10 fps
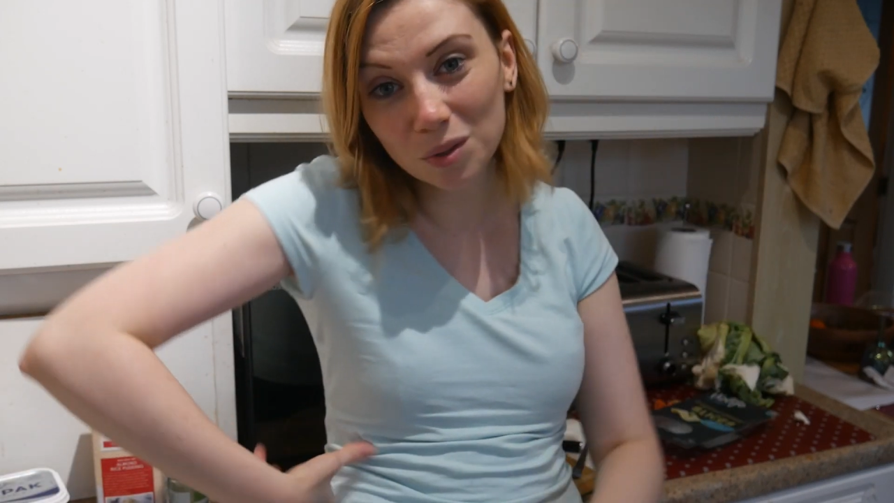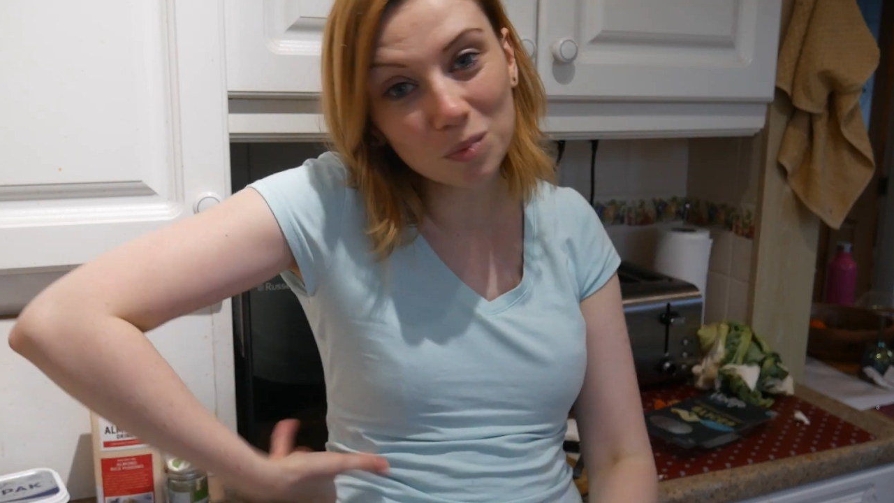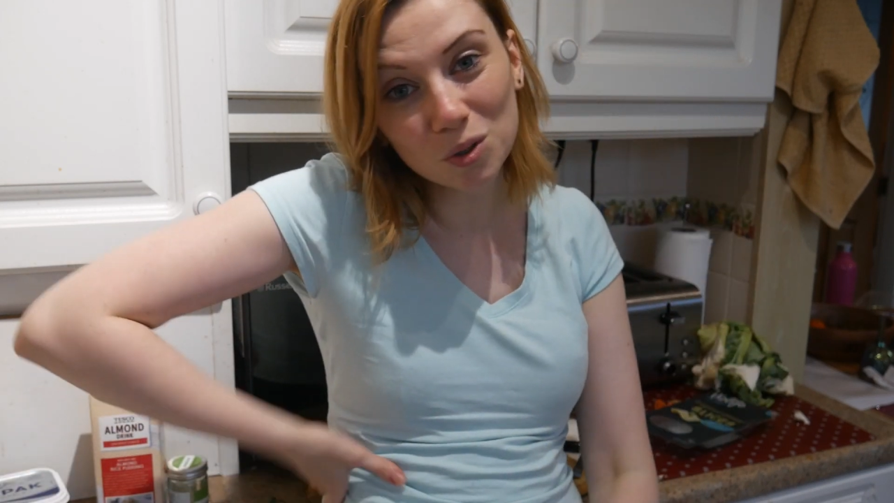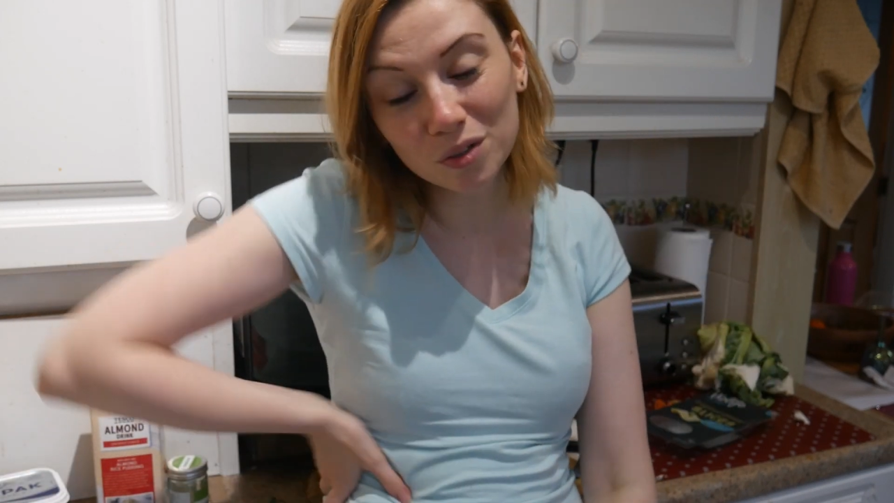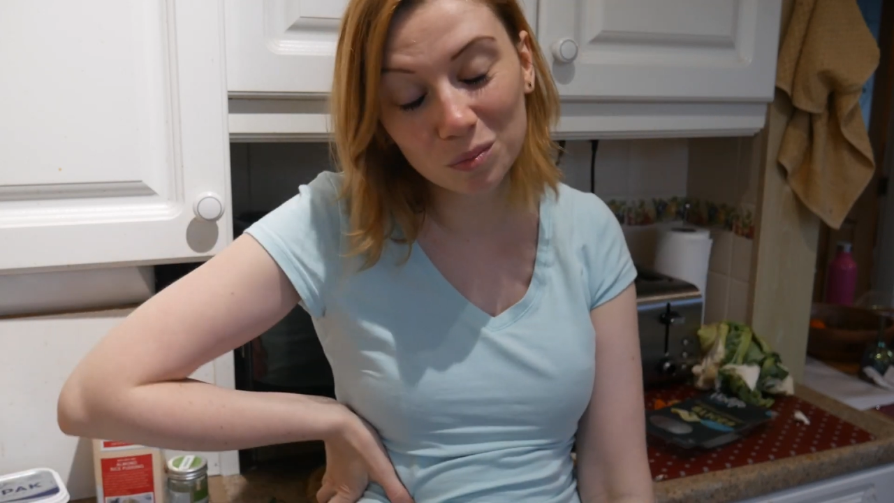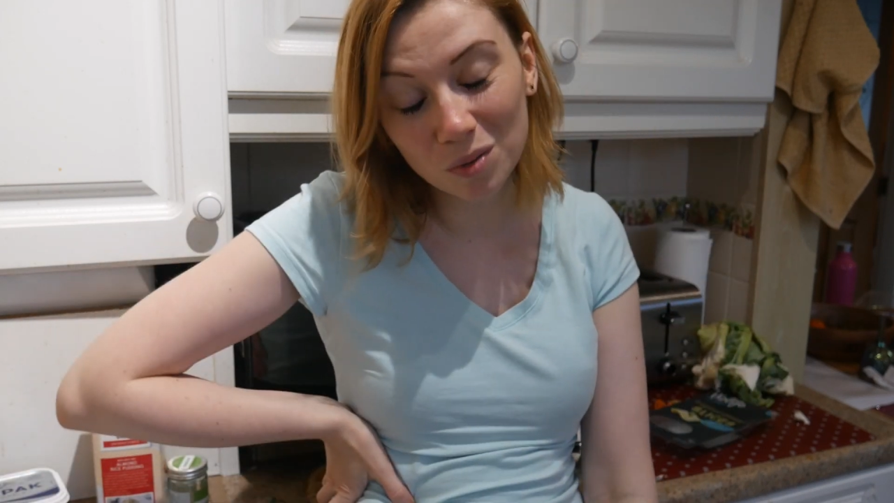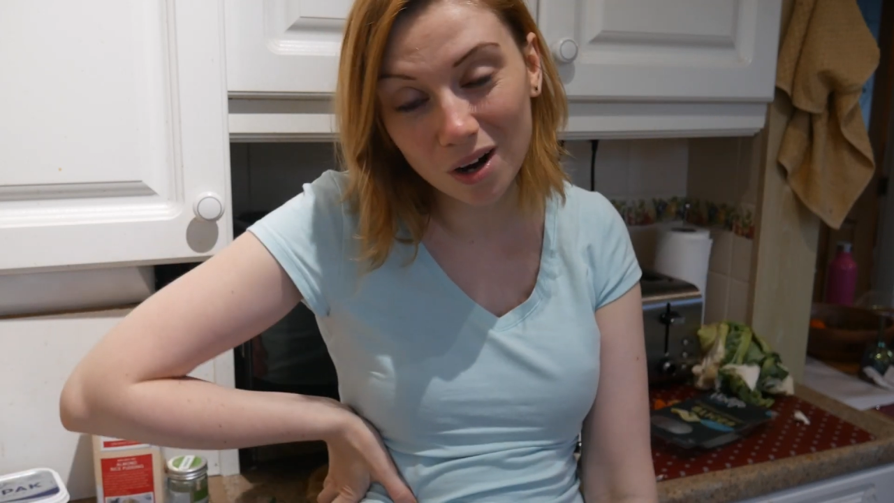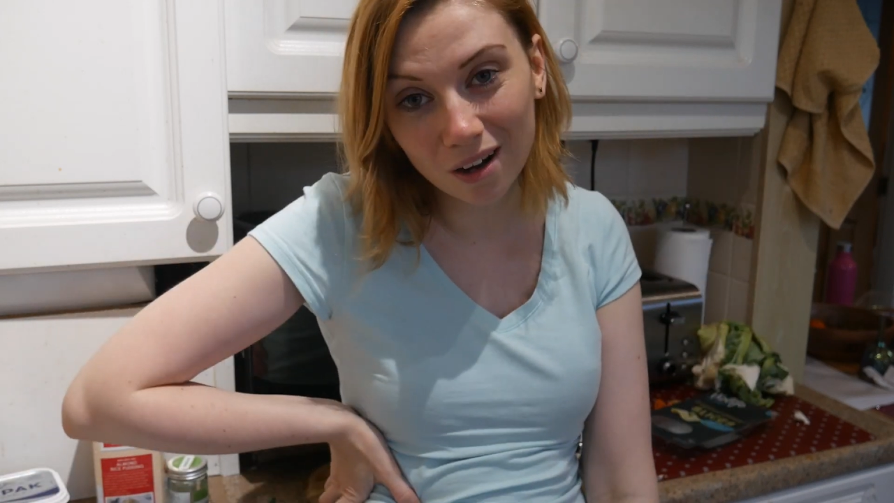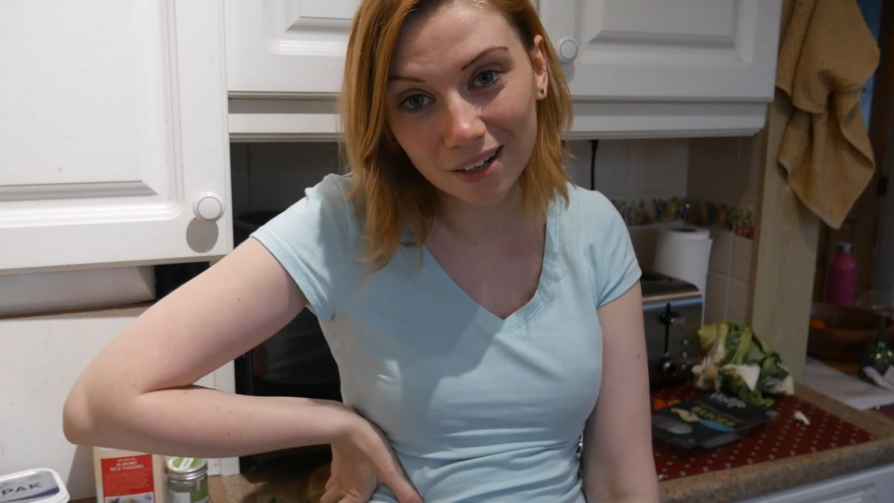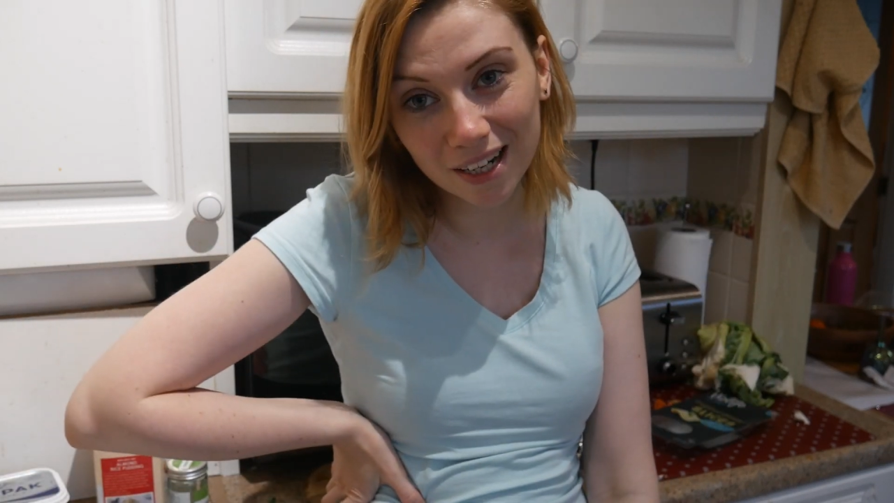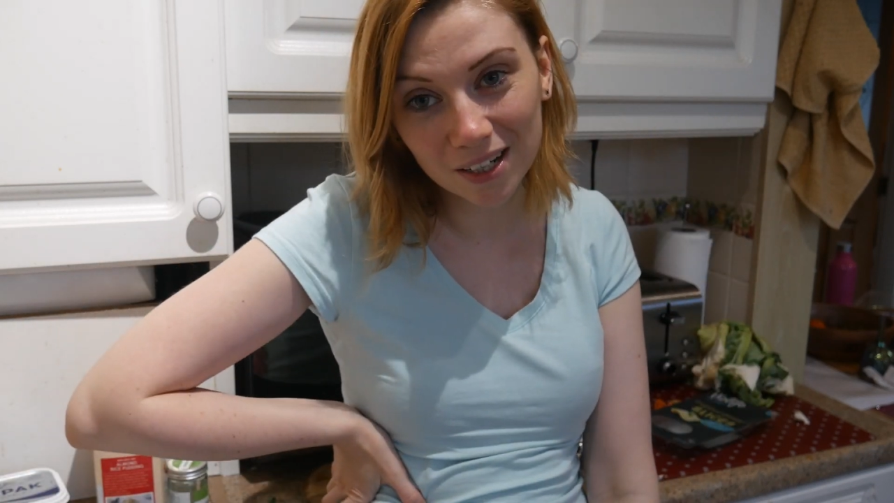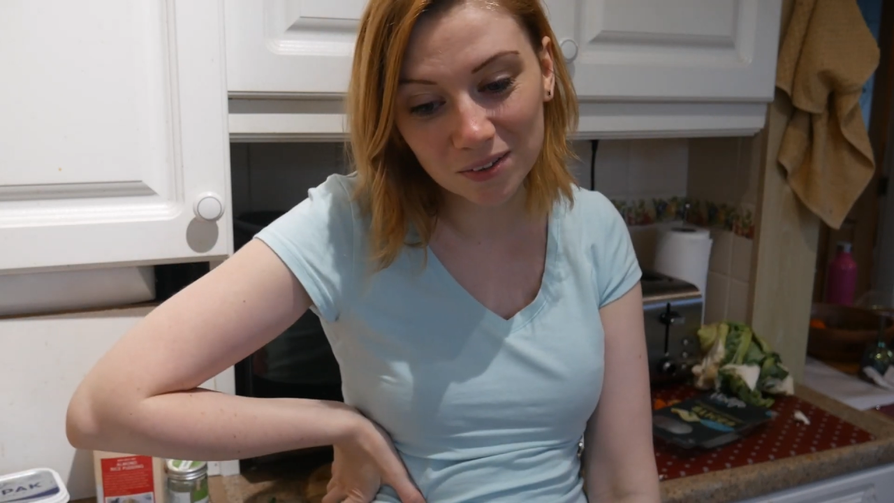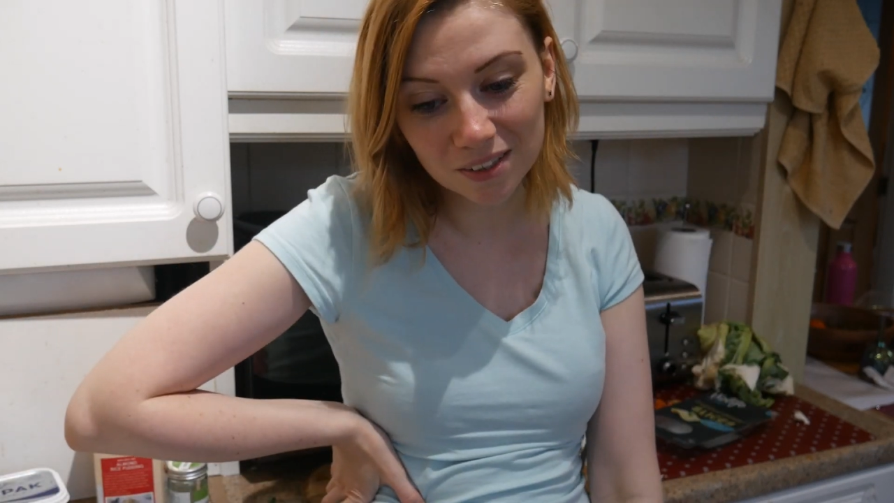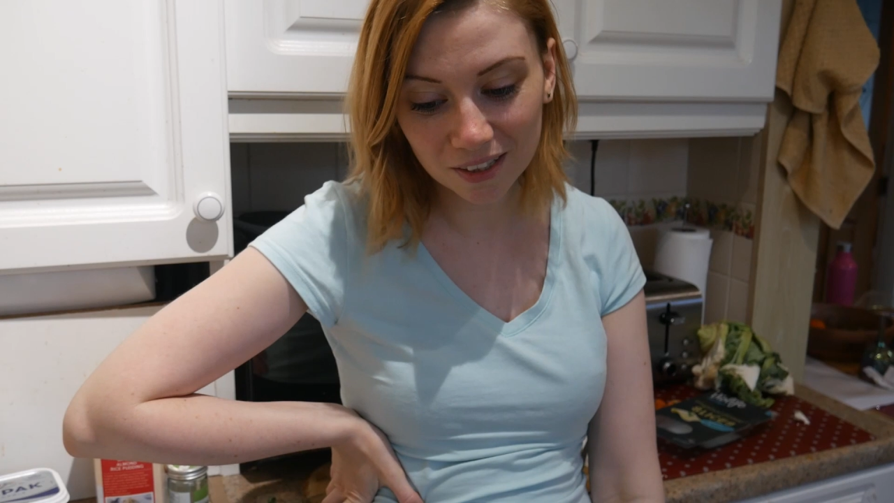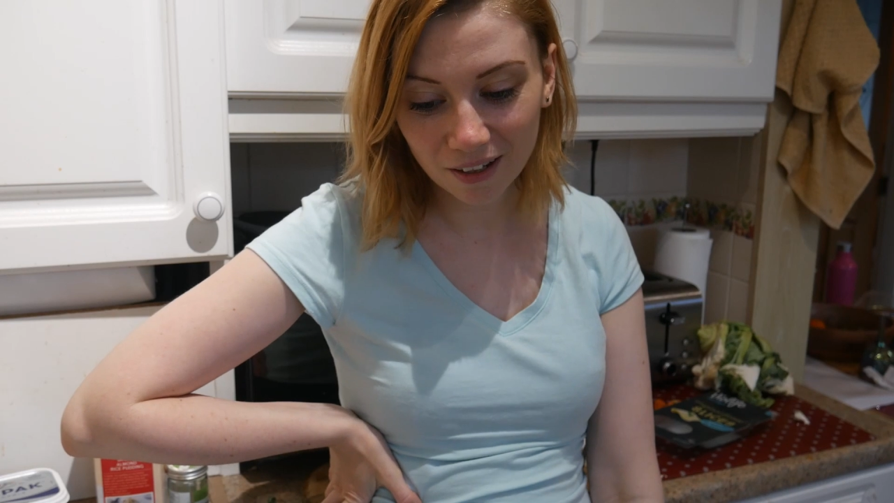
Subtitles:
the boring part now.